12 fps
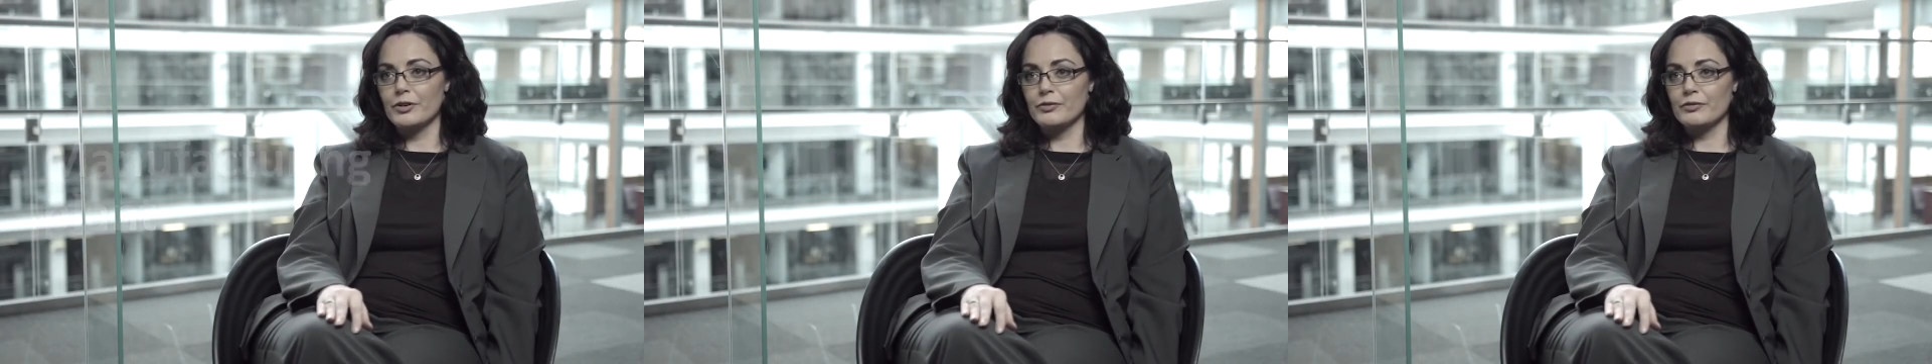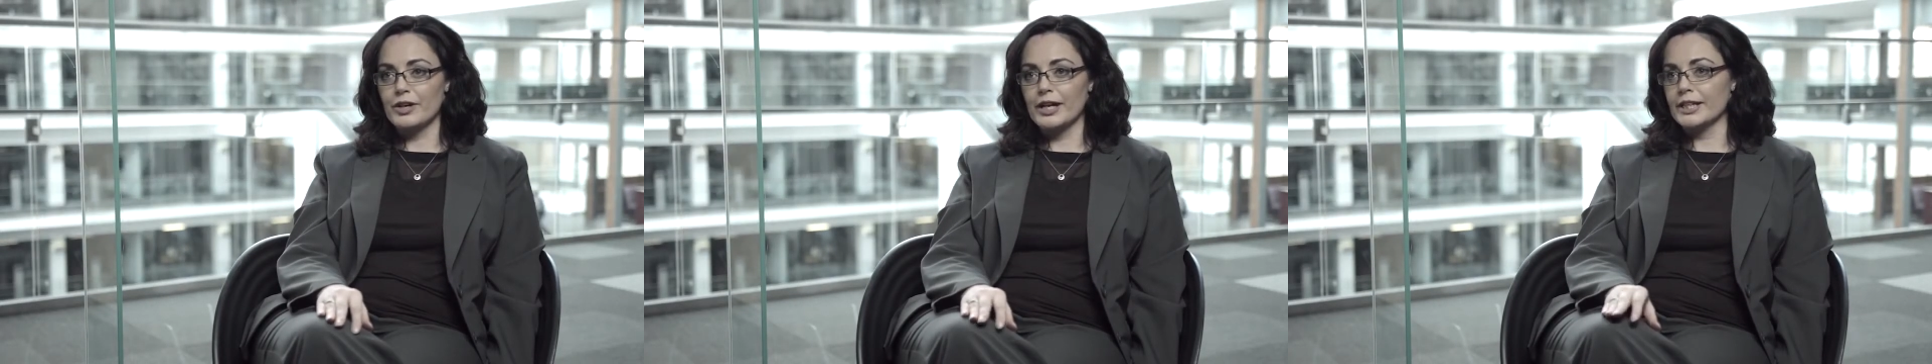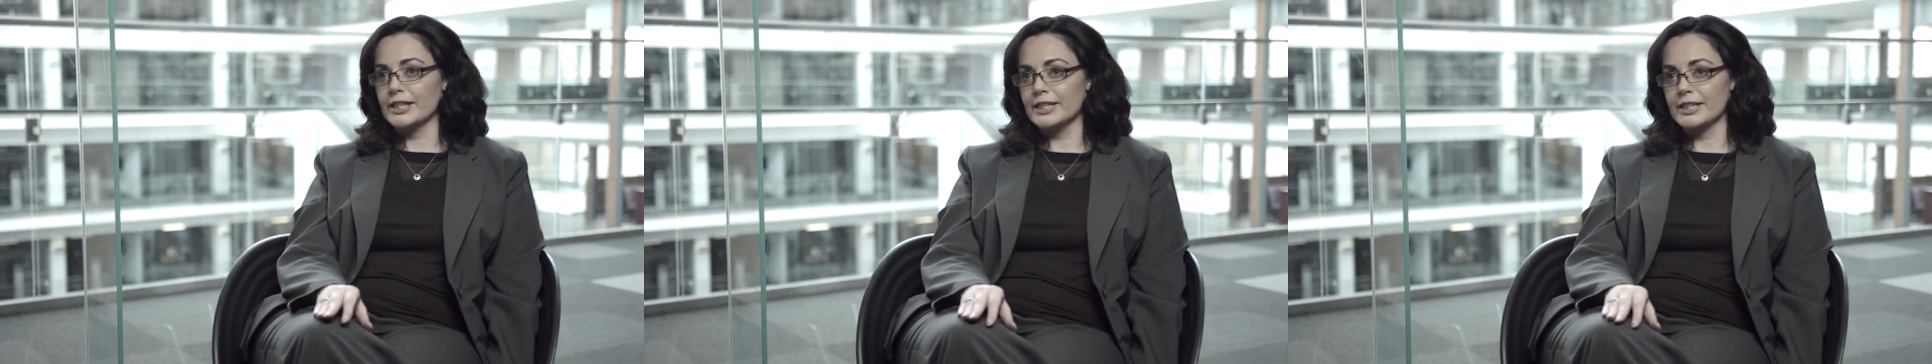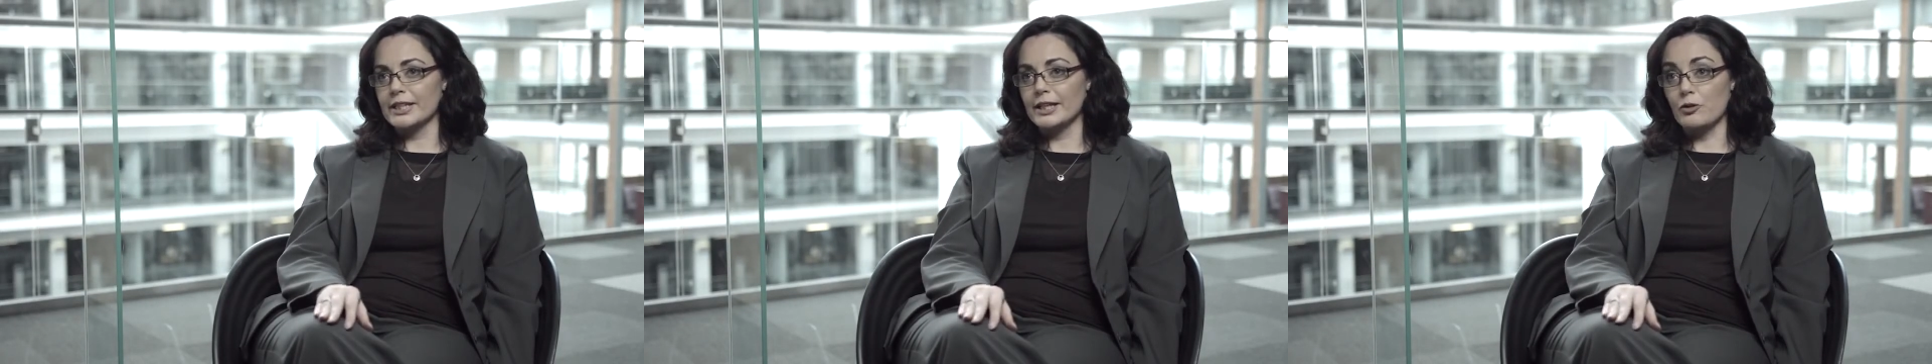via
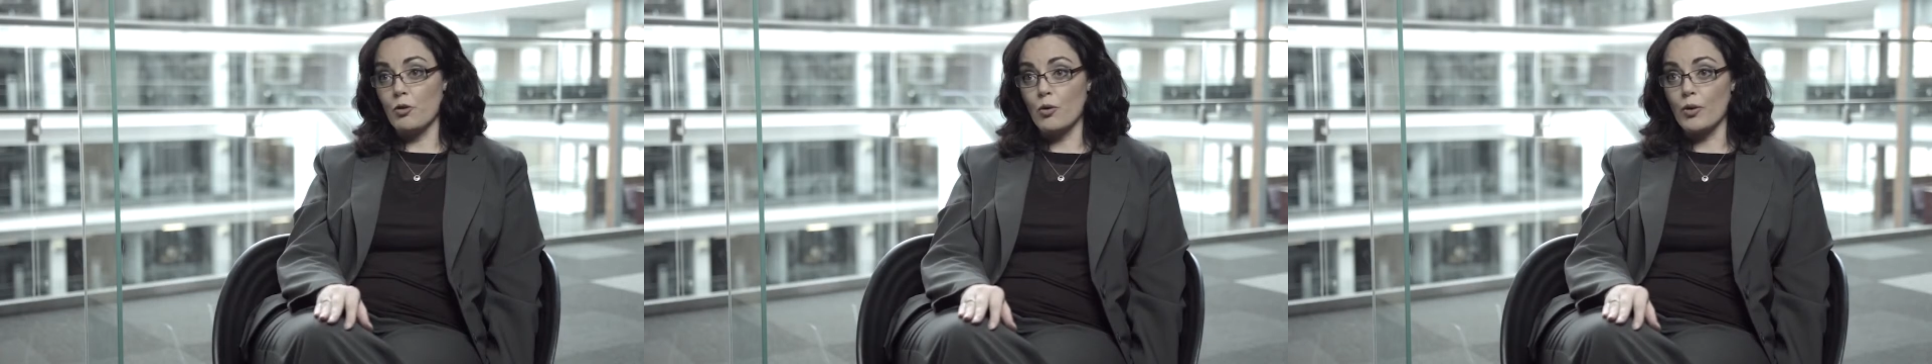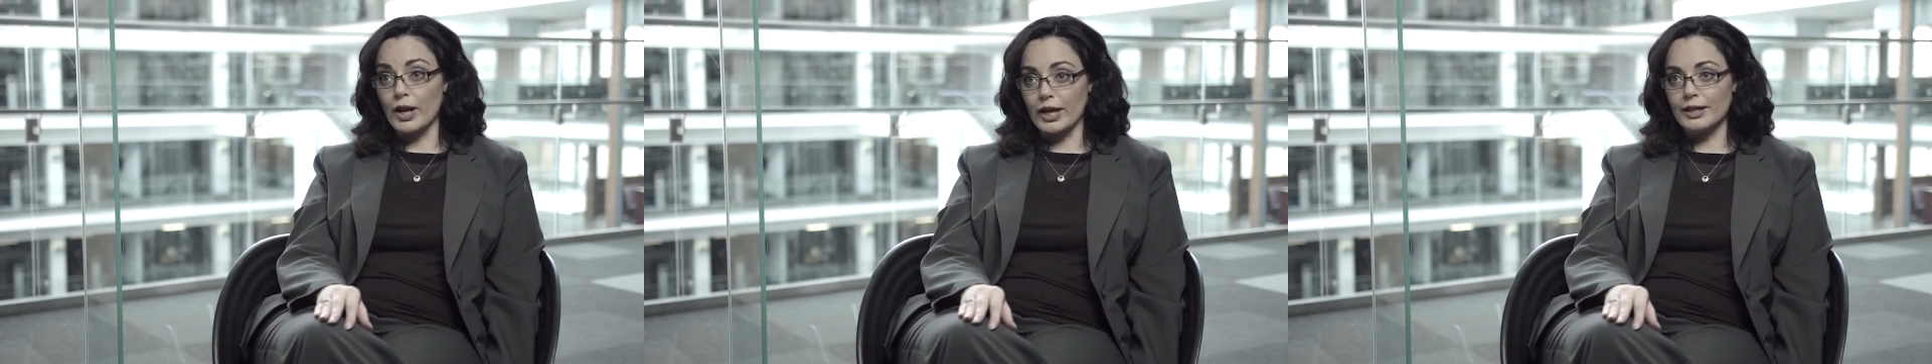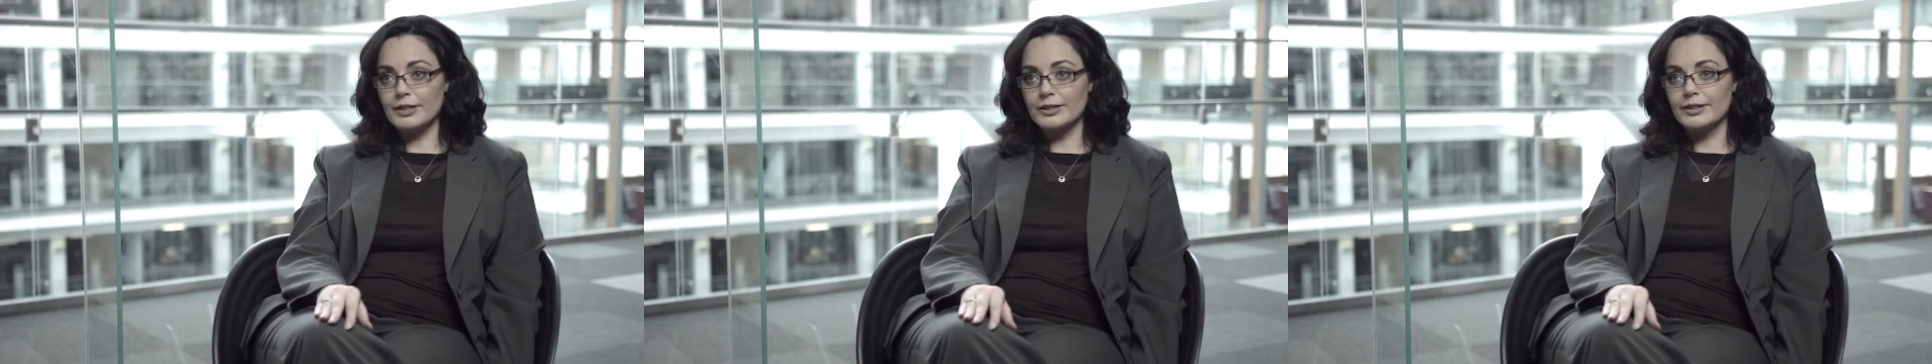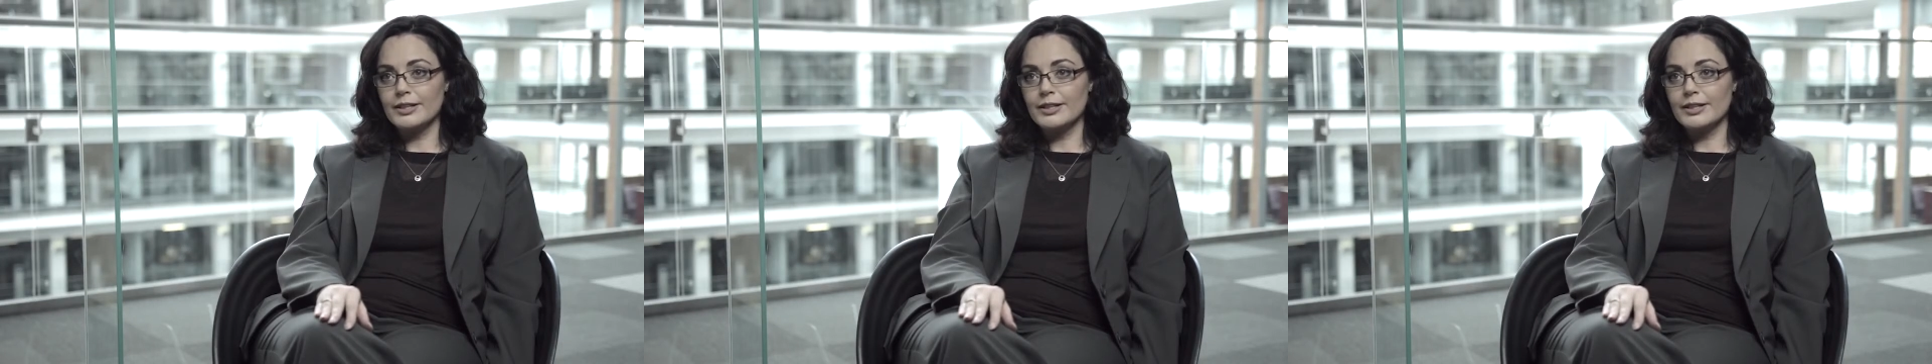sea or air.